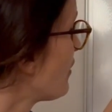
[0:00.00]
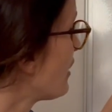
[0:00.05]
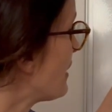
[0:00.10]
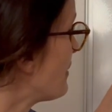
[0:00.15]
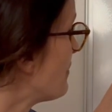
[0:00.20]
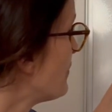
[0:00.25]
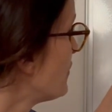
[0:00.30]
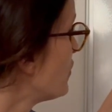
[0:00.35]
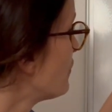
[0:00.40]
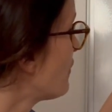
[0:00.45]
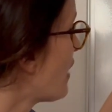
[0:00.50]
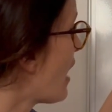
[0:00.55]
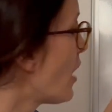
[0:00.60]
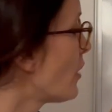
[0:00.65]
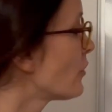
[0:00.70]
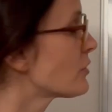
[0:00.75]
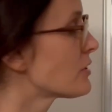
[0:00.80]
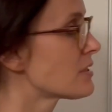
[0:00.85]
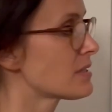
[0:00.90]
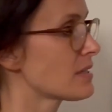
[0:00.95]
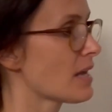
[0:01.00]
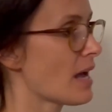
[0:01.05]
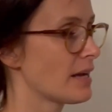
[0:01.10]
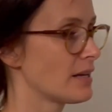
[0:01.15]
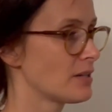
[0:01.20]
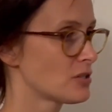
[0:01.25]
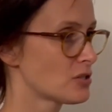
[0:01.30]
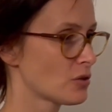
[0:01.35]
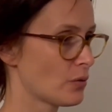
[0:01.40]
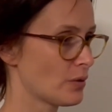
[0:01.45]
and move
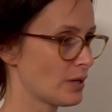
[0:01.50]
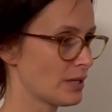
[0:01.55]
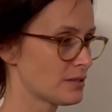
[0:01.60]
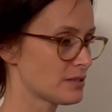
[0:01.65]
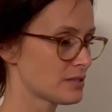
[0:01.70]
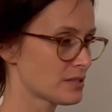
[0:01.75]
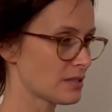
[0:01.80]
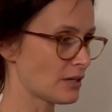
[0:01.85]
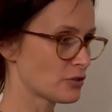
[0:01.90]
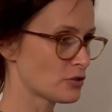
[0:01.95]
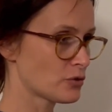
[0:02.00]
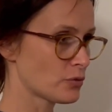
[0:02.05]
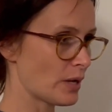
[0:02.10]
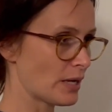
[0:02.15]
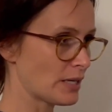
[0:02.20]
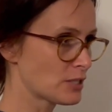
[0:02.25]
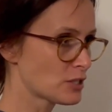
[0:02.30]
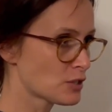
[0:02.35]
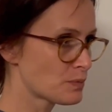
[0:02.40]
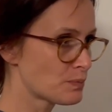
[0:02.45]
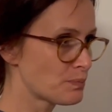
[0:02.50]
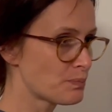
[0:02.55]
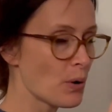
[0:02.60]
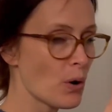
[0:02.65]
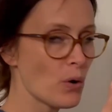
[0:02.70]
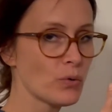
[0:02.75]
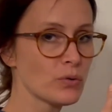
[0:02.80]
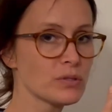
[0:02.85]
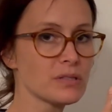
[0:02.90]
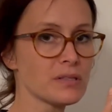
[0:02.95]
outside, so it starts to
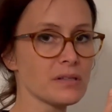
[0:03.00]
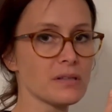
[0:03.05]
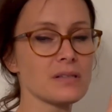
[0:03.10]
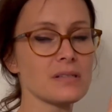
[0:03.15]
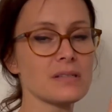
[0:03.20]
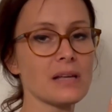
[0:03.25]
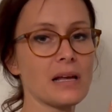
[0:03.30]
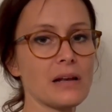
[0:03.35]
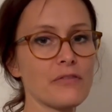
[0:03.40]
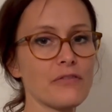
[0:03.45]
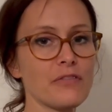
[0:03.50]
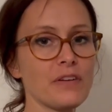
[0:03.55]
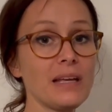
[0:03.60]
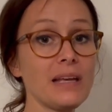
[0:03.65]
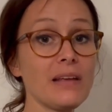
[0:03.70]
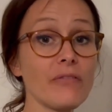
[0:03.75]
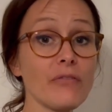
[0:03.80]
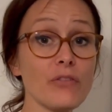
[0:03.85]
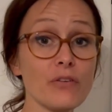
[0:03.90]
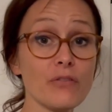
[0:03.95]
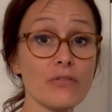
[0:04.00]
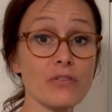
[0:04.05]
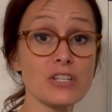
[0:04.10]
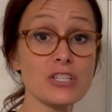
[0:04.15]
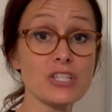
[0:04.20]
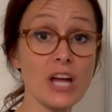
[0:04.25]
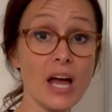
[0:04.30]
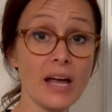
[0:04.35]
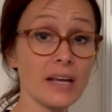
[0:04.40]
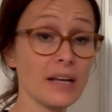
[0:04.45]
expose itself in the
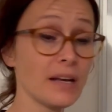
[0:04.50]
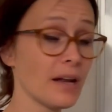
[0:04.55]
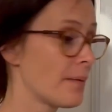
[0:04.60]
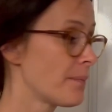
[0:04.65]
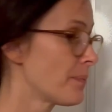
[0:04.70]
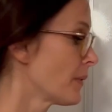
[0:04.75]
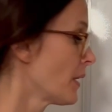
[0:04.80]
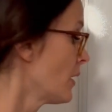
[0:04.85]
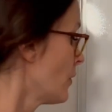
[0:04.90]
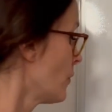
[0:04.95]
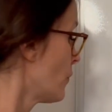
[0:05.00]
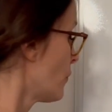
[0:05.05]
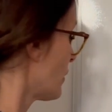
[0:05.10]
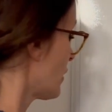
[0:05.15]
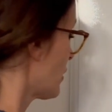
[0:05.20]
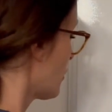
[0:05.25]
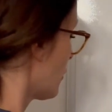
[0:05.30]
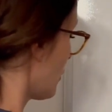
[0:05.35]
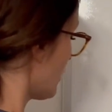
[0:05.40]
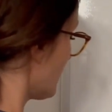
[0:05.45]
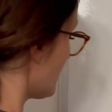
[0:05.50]
vagina. We call